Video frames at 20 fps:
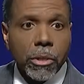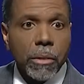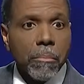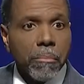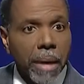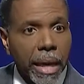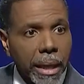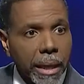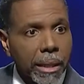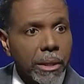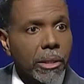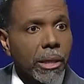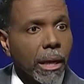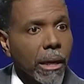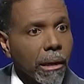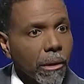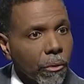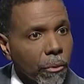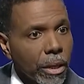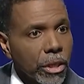to make a
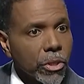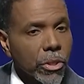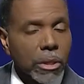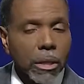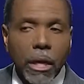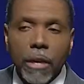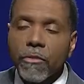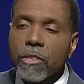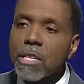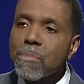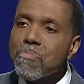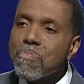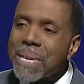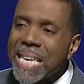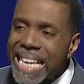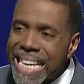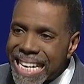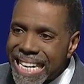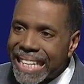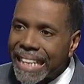declaration of
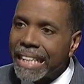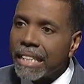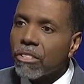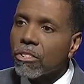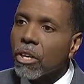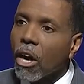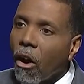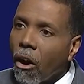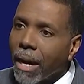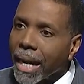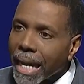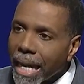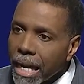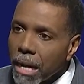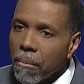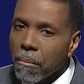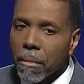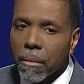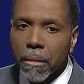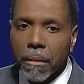dependence on
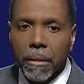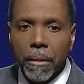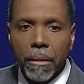Him.